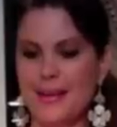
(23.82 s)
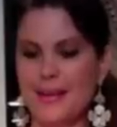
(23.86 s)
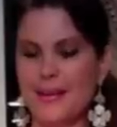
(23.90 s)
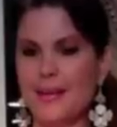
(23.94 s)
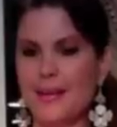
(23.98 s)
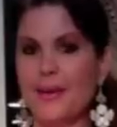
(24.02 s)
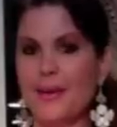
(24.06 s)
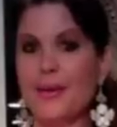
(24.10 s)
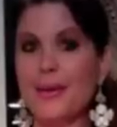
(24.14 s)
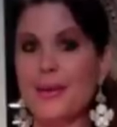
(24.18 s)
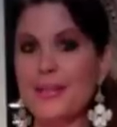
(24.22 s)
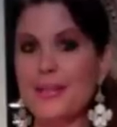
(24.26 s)

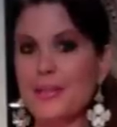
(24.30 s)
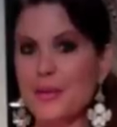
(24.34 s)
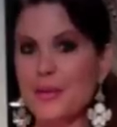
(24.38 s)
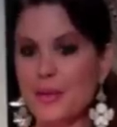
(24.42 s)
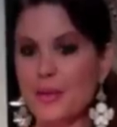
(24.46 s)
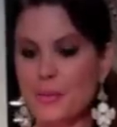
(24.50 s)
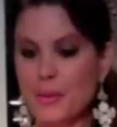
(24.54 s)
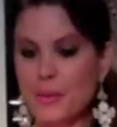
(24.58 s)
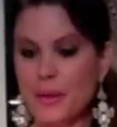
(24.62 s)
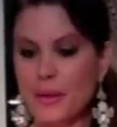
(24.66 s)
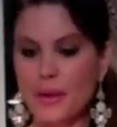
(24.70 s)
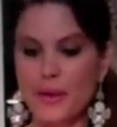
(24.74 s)
Okay, so
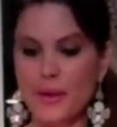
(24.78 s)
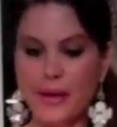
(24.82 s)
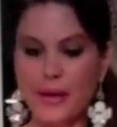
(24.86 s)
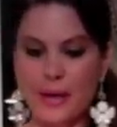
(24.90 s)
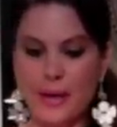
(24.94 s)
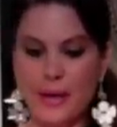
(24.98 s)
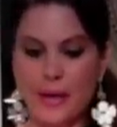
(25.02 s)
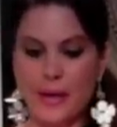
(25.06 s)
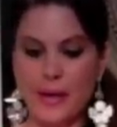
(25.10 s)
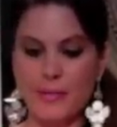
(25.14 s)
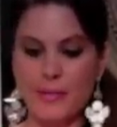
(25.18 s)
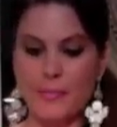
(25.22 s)
here we are,
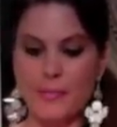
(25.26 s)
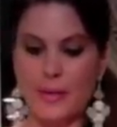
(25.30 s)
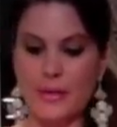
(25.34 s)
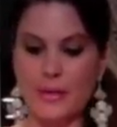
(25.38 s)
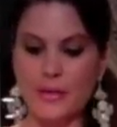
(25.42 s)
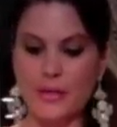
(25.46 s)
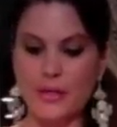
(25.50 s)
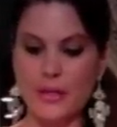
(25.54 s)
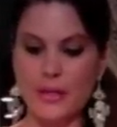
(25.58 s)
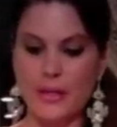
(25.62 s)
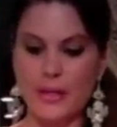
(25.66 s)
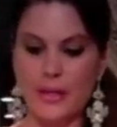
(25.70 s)
and I have my
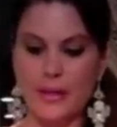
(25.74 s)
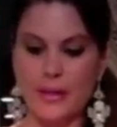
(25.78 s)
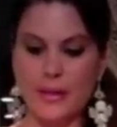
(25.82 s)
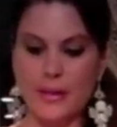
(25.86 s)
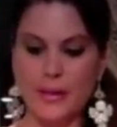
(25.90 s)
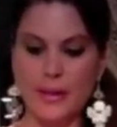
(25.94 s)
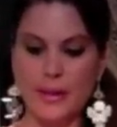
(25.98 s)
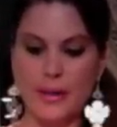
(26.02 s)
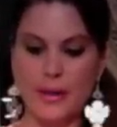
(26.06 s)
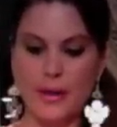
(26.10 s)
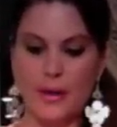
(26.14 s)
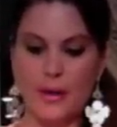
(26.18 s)
chicken
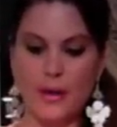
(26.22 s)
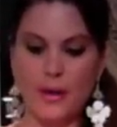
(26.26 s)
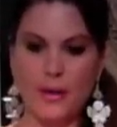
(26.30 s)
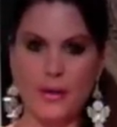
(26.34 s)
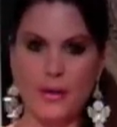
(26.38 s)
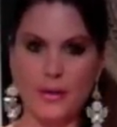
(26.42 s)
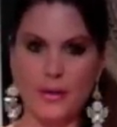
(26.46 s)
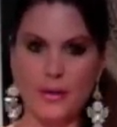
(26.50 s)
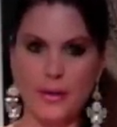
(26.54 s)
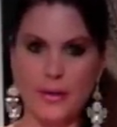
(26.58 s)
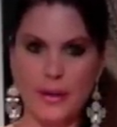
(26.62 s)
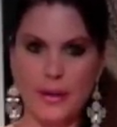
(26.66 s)

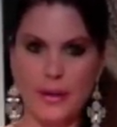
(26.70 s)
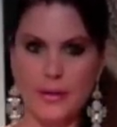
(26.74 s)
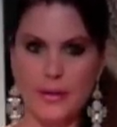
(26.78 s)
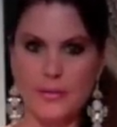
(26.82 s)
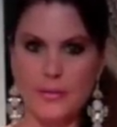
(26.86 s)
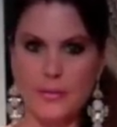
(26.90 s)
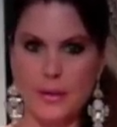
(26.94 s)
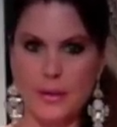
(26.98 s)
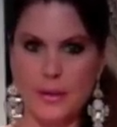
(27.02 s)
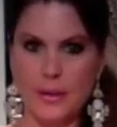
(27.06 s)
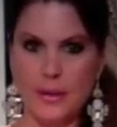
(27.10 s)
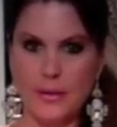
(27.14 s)
all lined
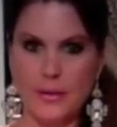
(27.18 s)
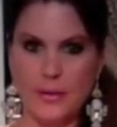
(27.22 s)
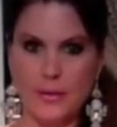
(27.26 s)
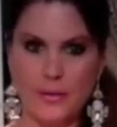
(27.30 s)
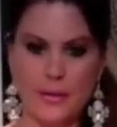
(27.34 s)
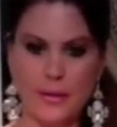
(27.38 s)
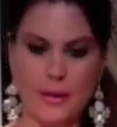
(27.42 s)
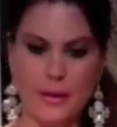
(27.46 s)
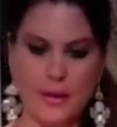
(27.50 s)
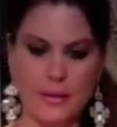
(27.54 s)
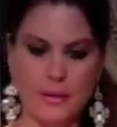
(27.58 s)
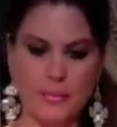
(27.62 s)
right here
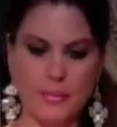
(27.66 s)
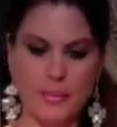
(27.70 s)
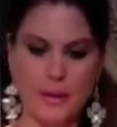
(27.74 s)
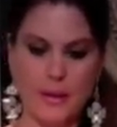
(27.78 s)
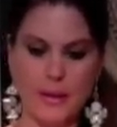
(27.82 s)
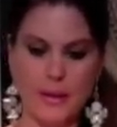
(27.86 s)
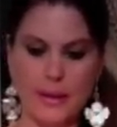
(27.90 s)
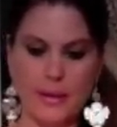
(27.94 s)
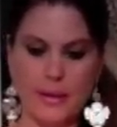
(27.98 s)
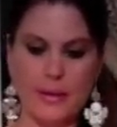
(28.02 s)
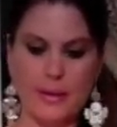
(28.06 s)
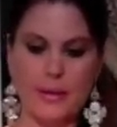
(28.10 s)
on
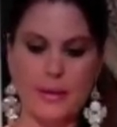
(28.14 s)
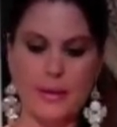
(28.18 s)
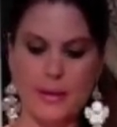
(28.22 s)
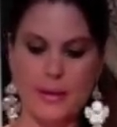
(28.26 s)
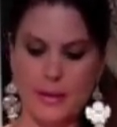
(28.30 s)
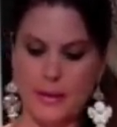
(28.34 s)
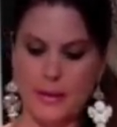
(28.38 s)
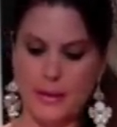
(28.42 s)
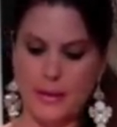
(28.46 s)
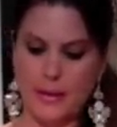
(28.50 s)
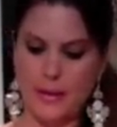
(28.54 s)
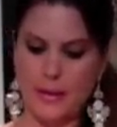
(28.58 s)
my
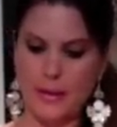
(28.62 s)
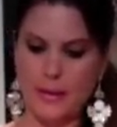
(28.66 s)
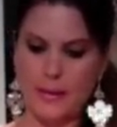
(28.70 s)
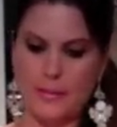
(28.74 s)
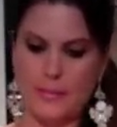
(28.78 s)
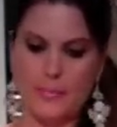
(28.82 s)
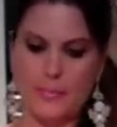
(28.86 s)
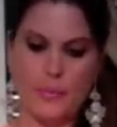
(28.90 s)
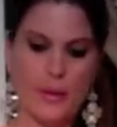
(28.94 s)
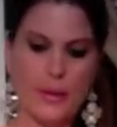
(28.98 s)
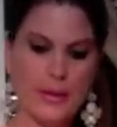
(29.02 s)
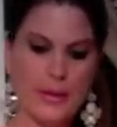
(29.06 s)

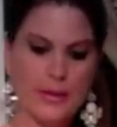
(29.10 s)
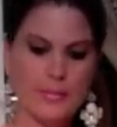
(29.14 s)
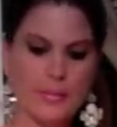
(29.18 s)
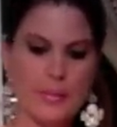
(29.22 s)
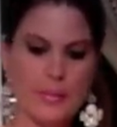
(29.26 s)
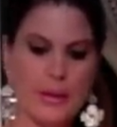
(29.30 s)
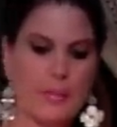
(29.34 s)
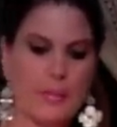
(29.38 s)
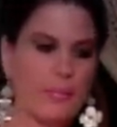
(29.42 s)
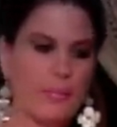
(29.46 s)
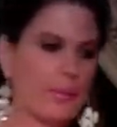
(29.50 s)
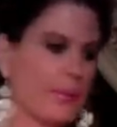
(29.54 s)
wax
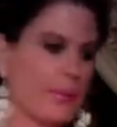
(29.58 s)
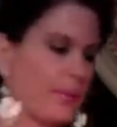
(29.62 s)
paper.